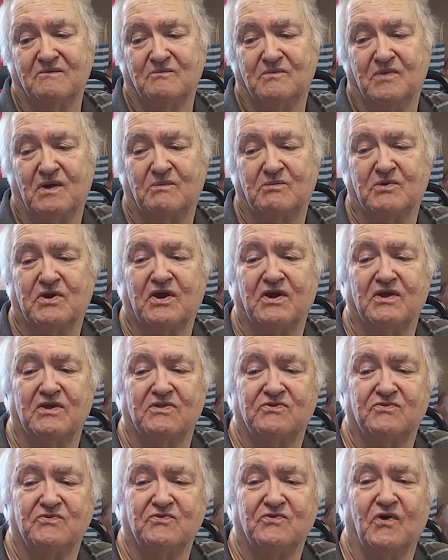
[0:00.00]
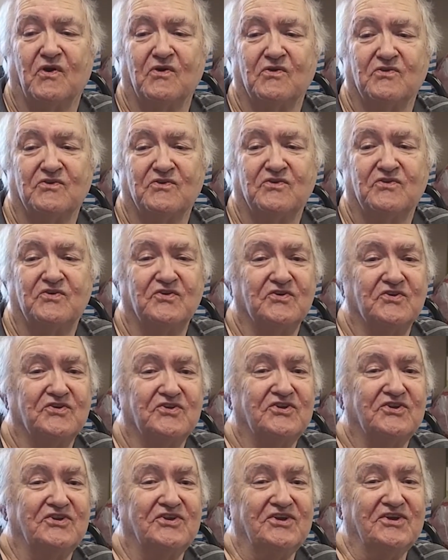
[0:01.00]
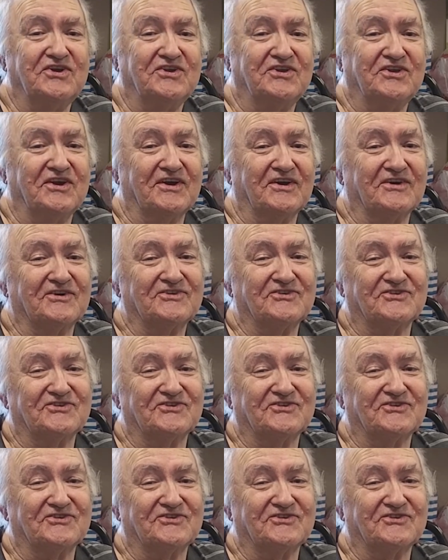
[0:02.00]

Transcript: probably gone through all the dirty details.